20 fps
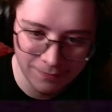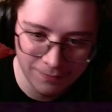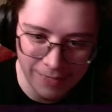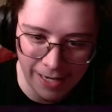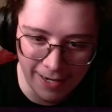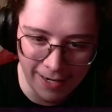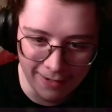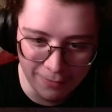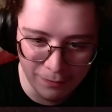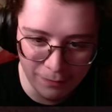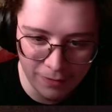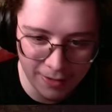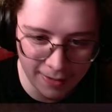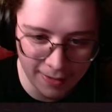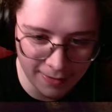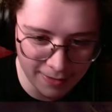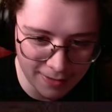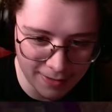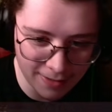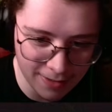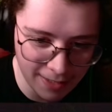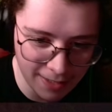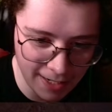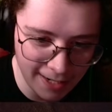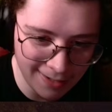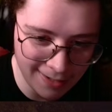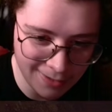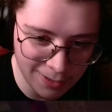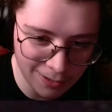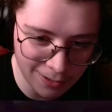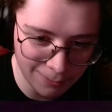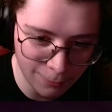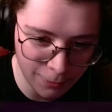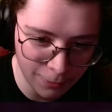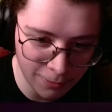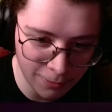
I don't feel like this is an A tier room,